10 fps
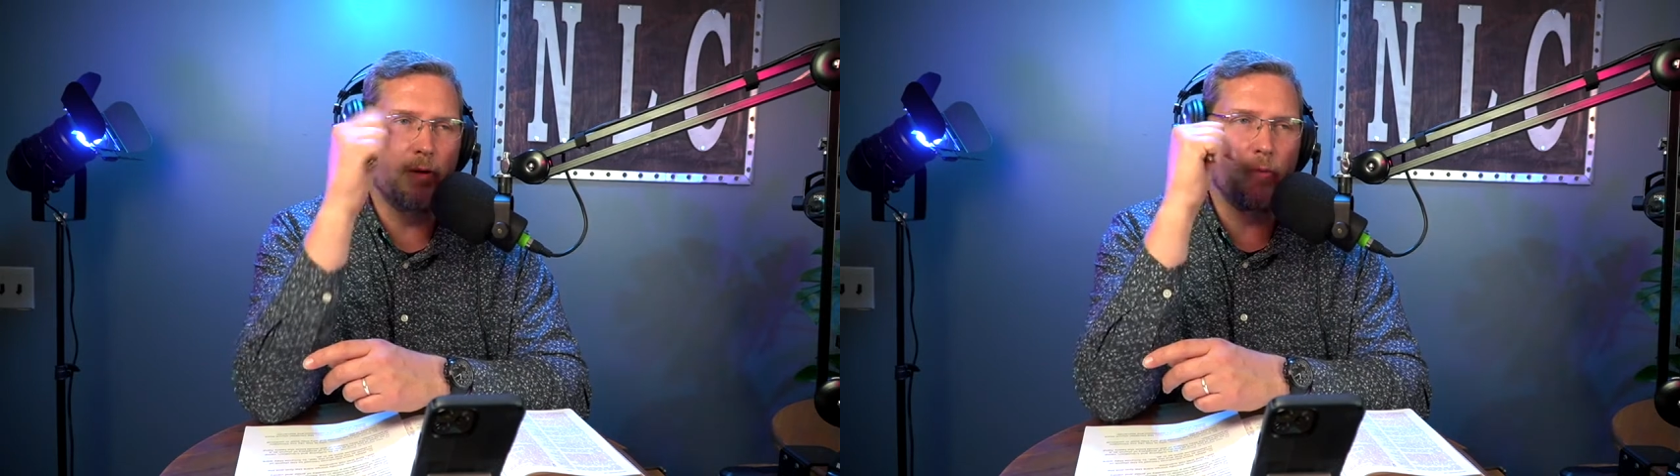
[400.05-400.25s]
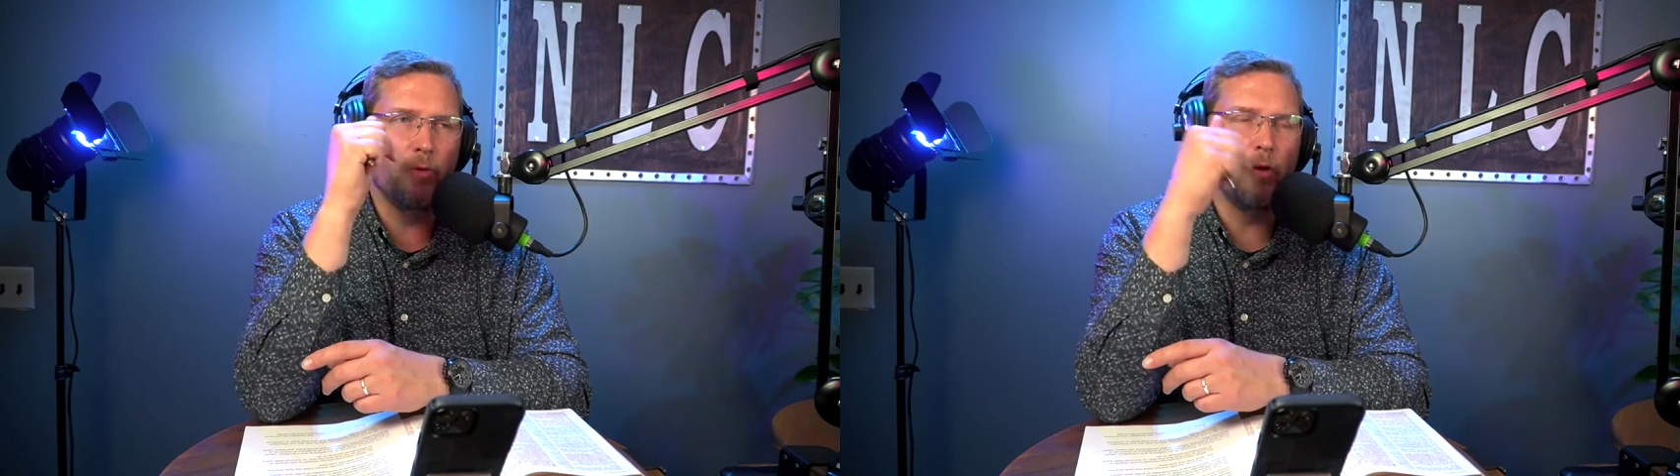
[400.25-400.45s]

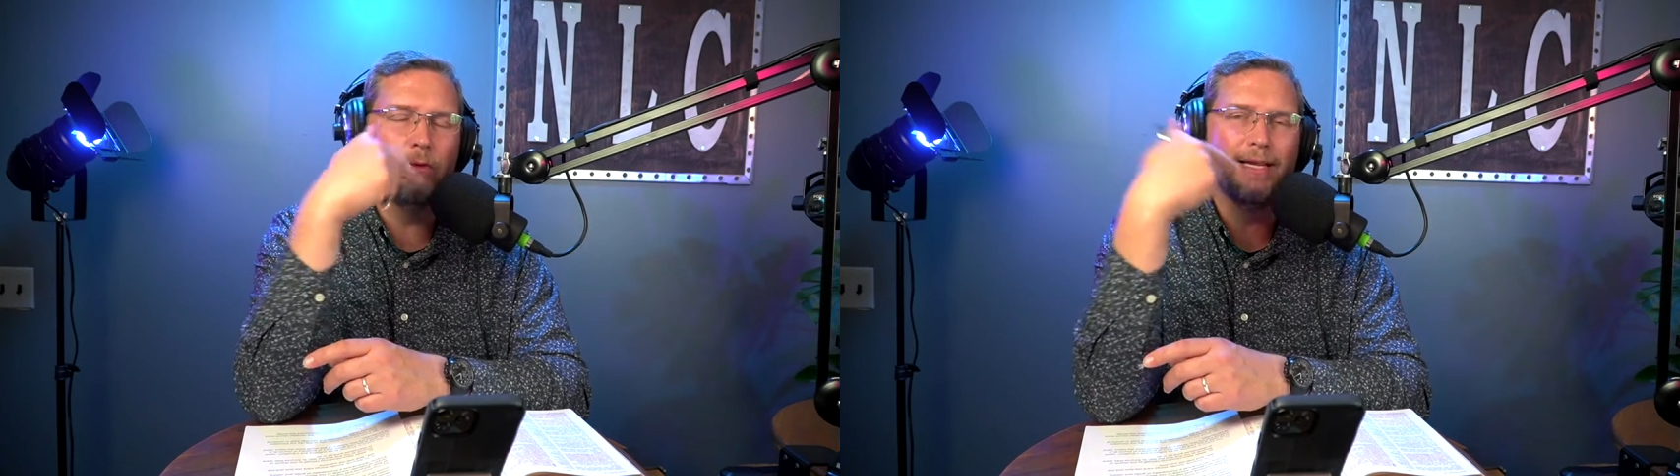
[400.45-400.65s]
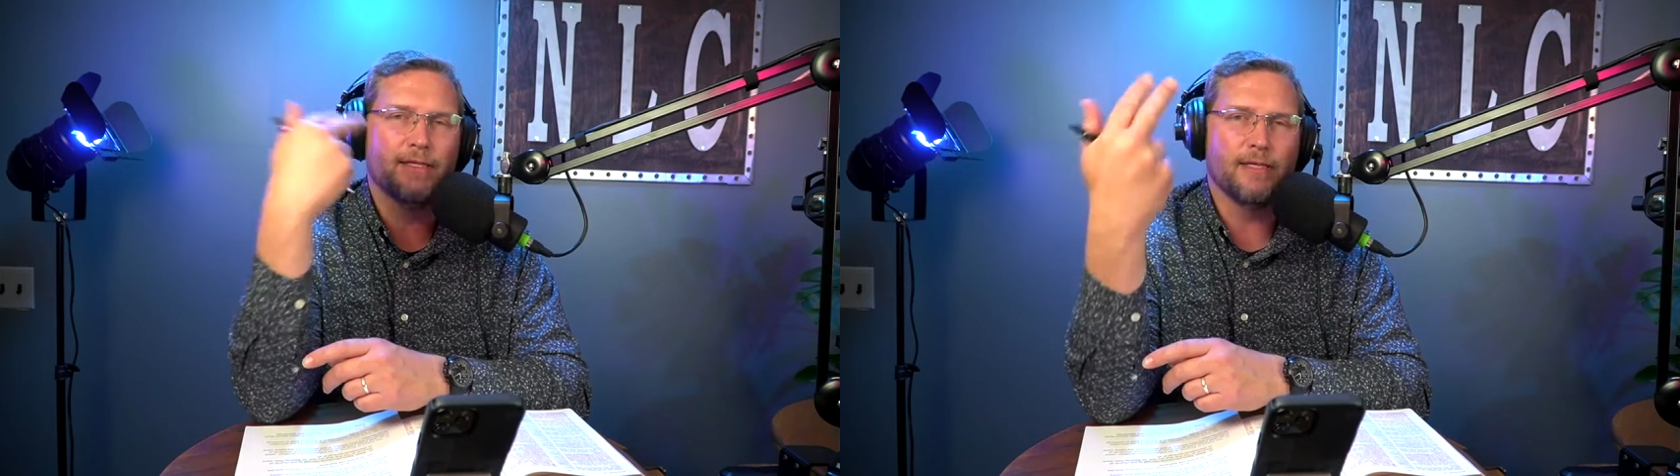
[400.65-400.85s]
but we
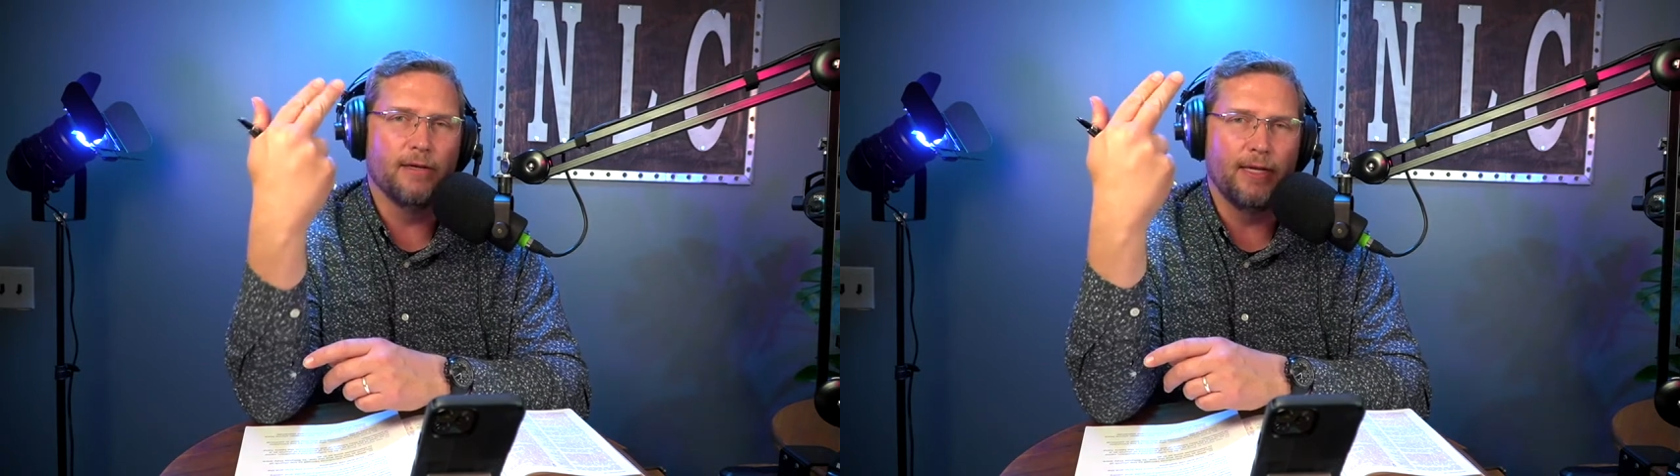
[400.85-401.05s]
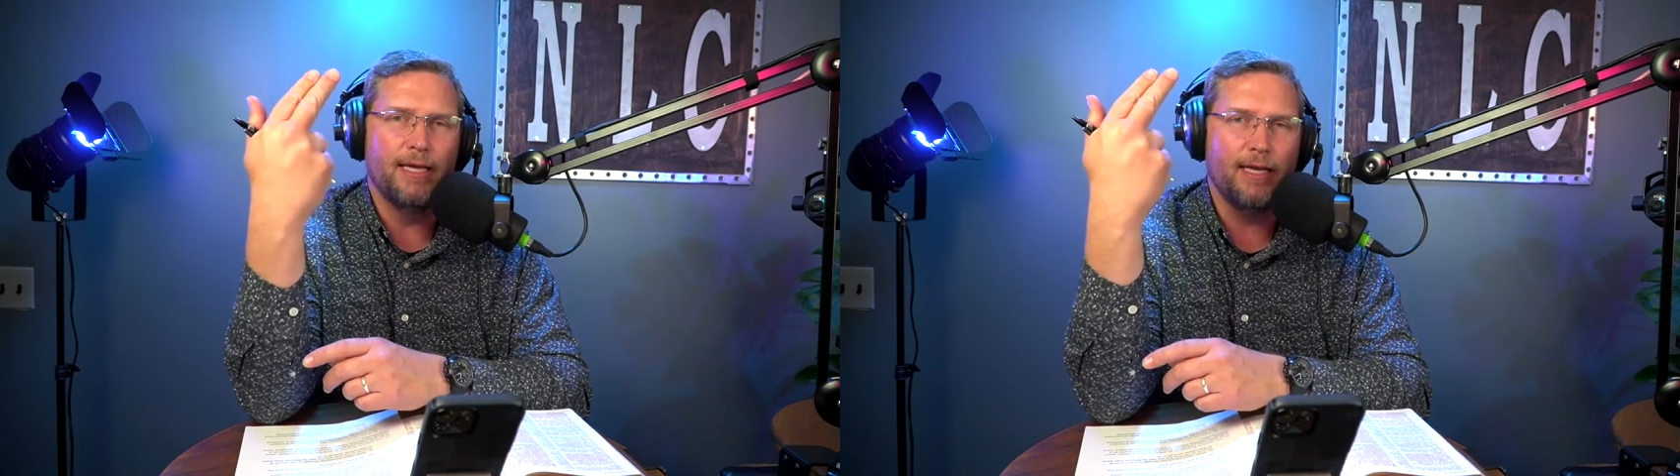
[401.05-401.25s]
won't
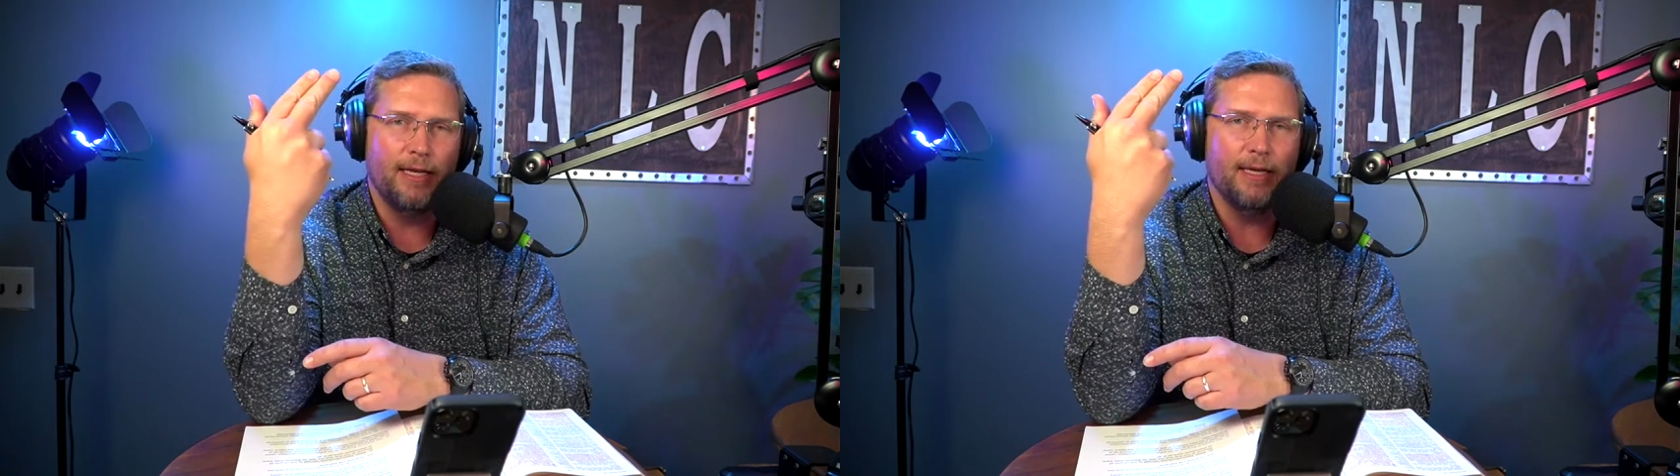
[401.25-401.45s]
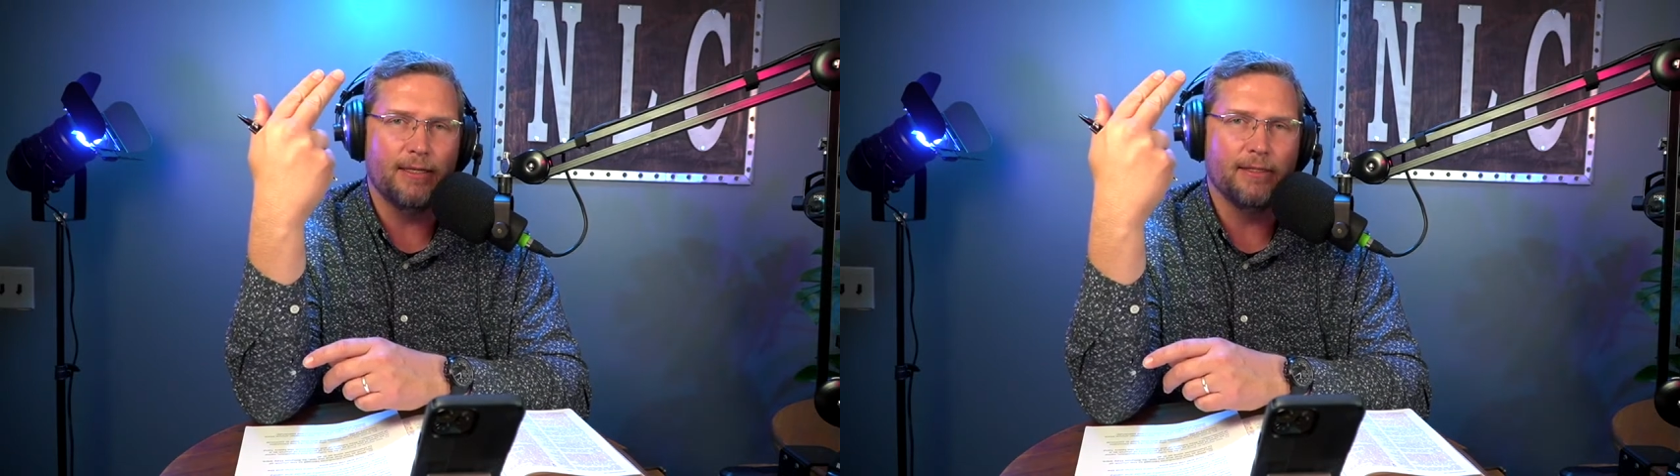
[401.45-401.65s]
necessarily
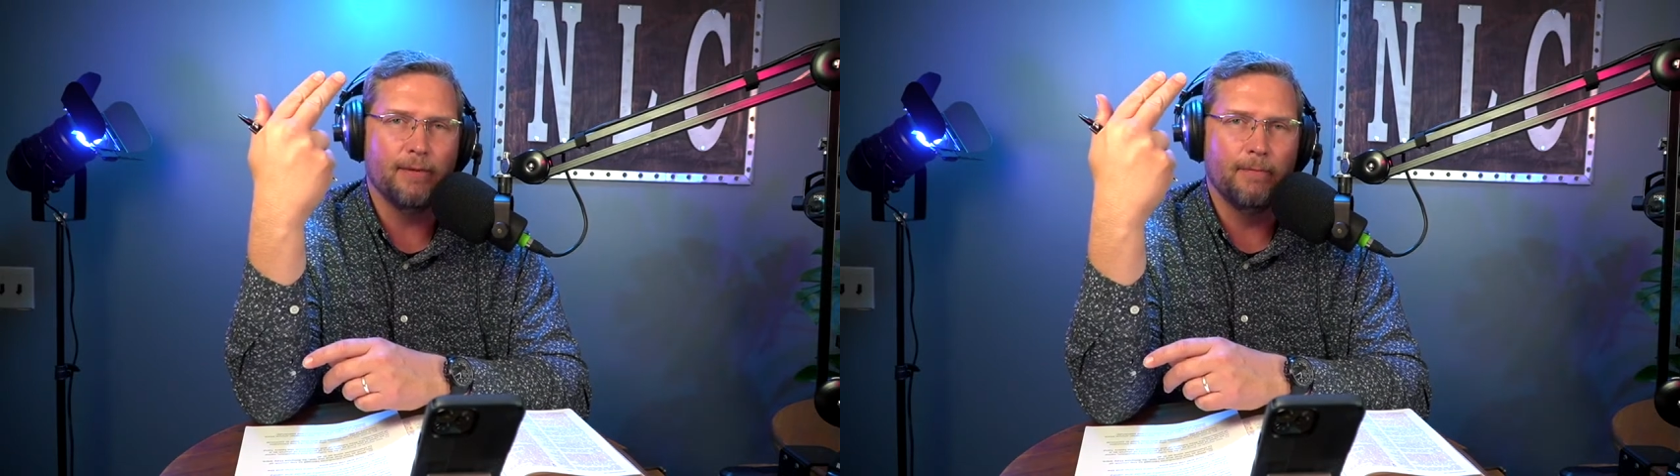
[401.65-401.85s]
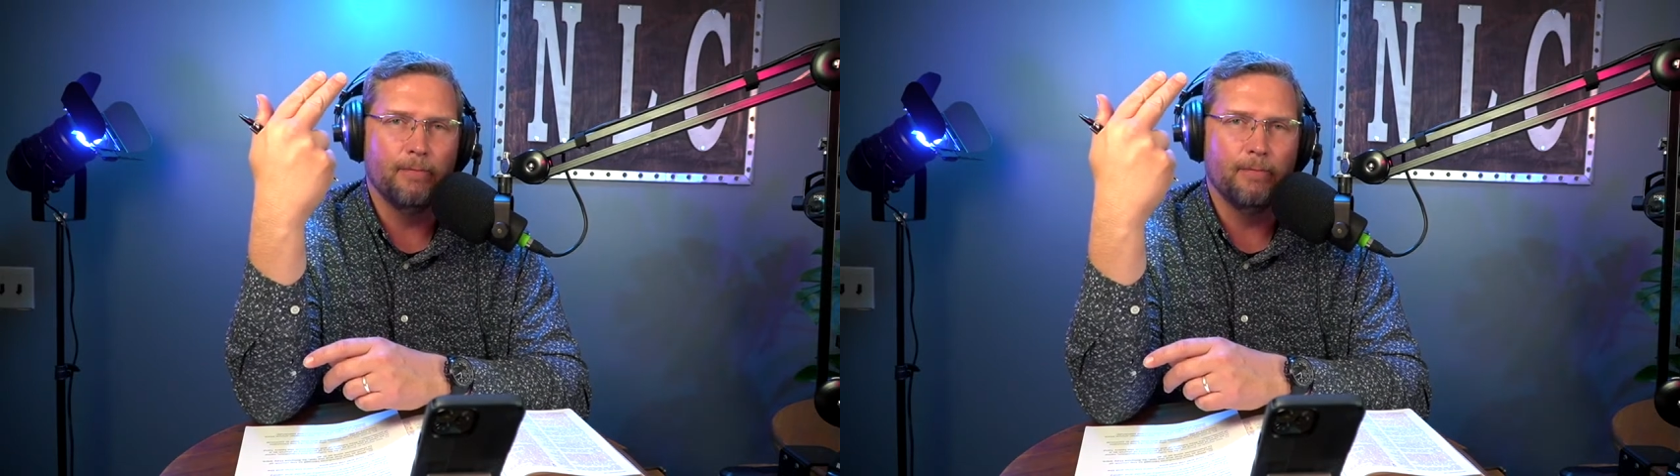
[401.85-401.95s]
heed it.